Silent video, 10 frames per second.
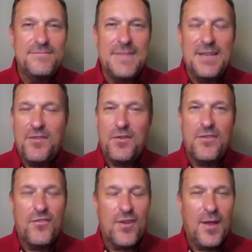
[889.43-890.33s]
at
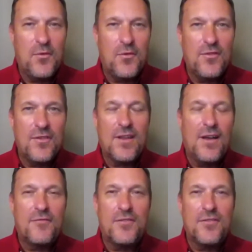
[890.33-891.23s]
various times during the
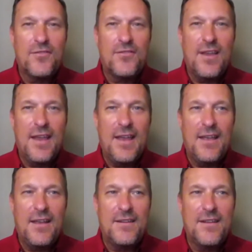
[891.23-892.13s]
conference.
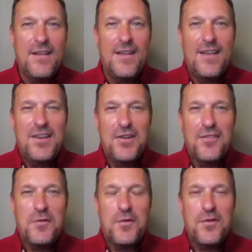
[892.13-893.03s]
And
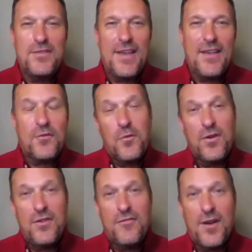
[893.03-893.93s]
they would always ask, where are
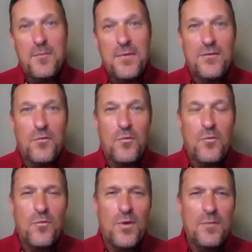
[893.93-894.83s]
you from and
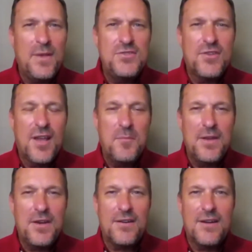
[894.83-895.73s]
what made you come
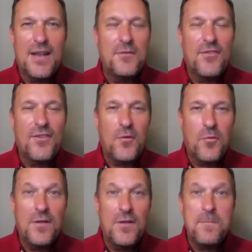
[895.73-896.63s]
here? And I would say,
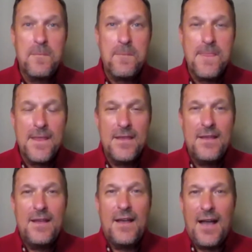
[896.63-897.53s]
well,
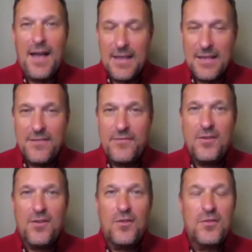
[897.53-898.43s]
I live
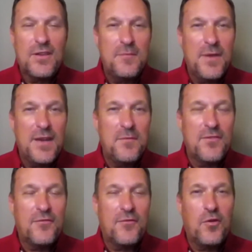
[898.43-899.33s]
here locally. My name
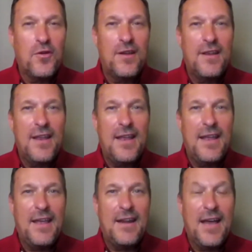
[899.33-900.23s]
is Floyd,
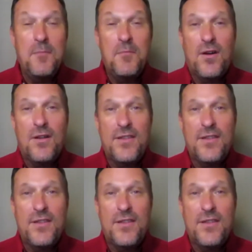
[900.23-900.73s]
and I'm part of the